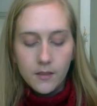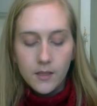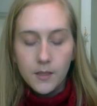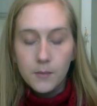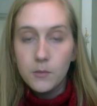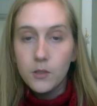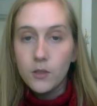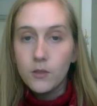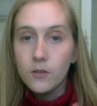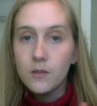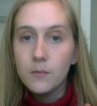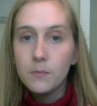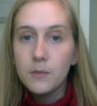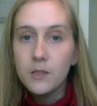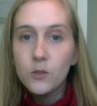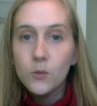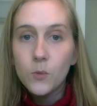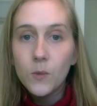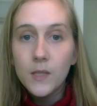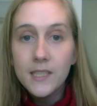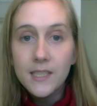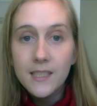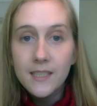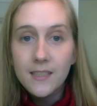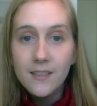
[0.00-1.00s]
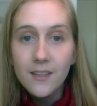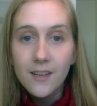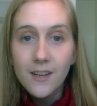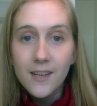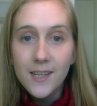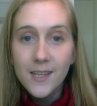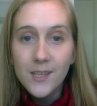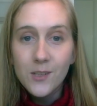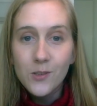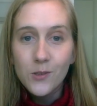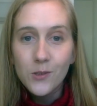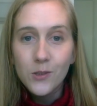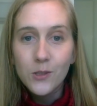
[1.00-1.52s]
I'm going to be
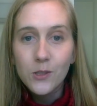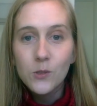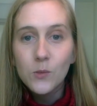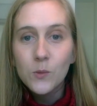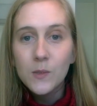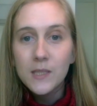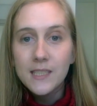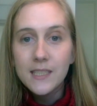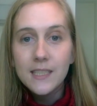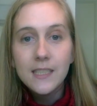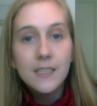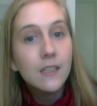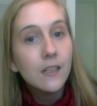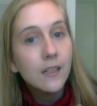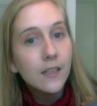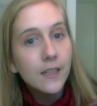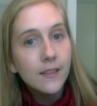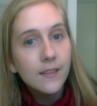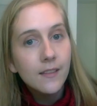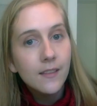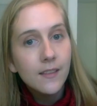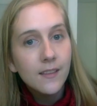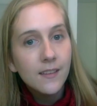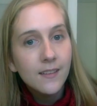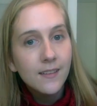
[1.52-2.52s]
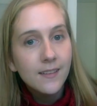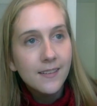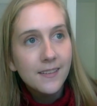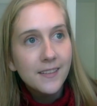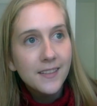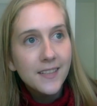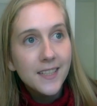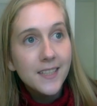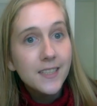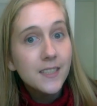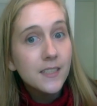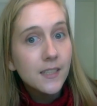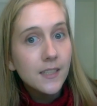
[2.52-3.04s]
29 on the 29th.
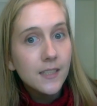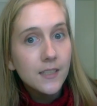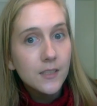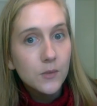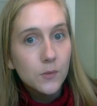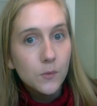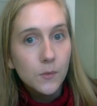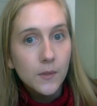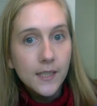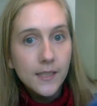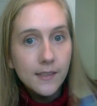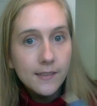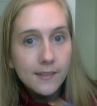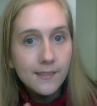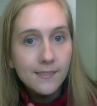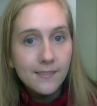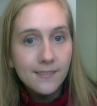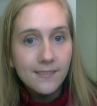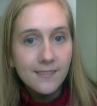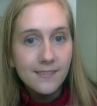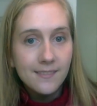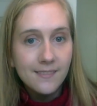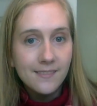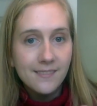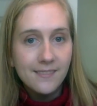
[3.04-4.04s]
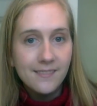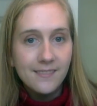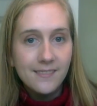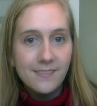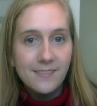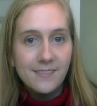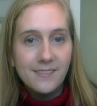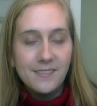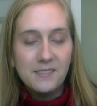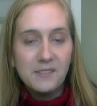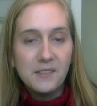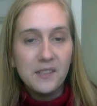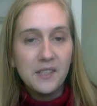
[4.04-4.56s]
Isn't that sweet?
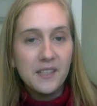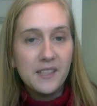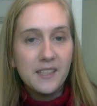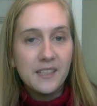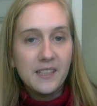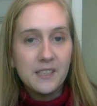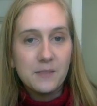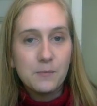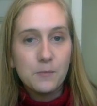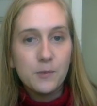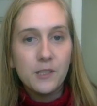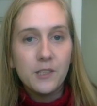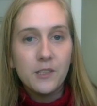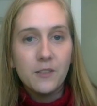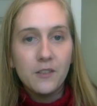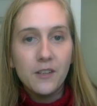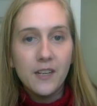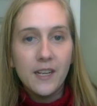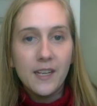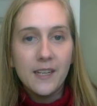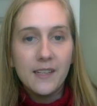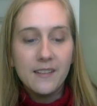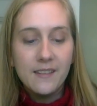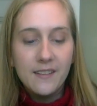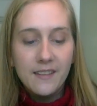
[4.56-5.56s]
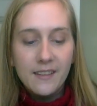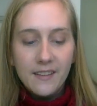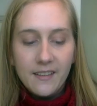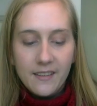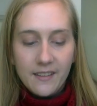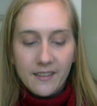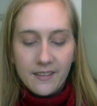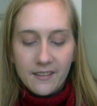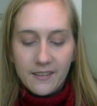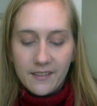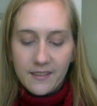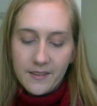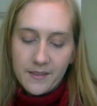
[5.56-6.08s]
I think that's pretty great.
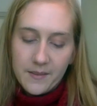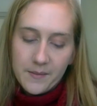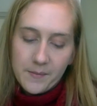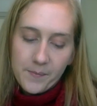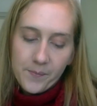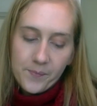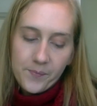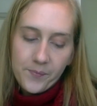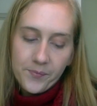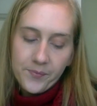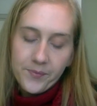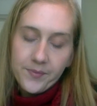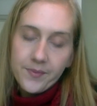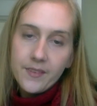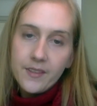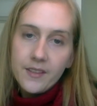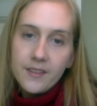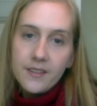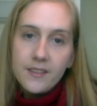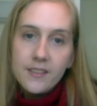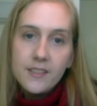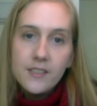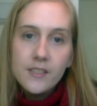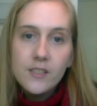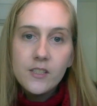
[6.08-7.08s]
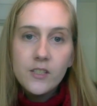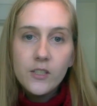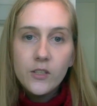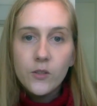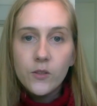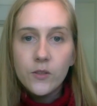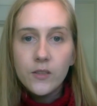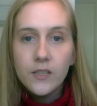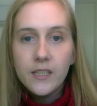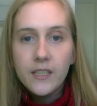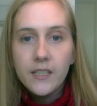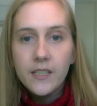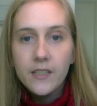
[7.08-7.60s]
This is the
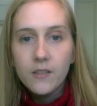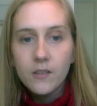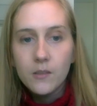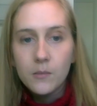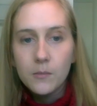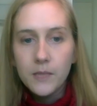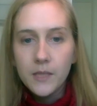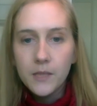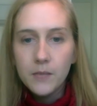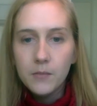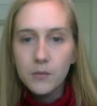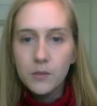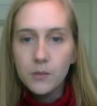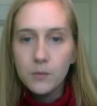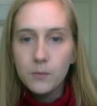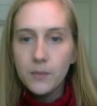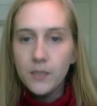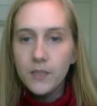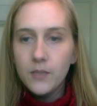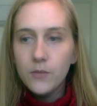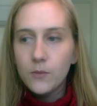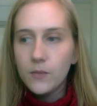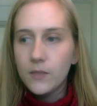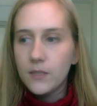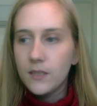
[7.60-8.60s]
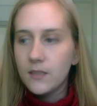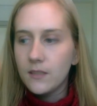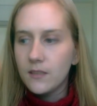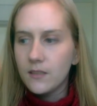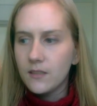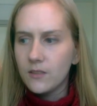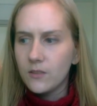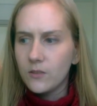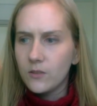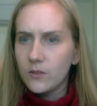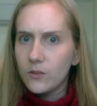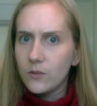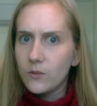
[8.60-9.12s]
only year I'll be able to be 29
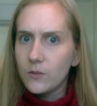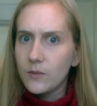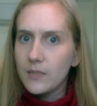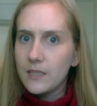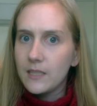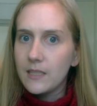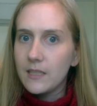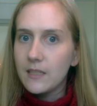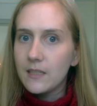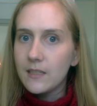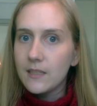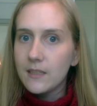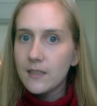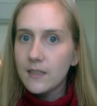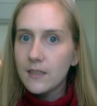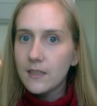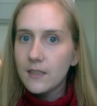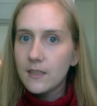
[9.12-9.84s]
on the 29th.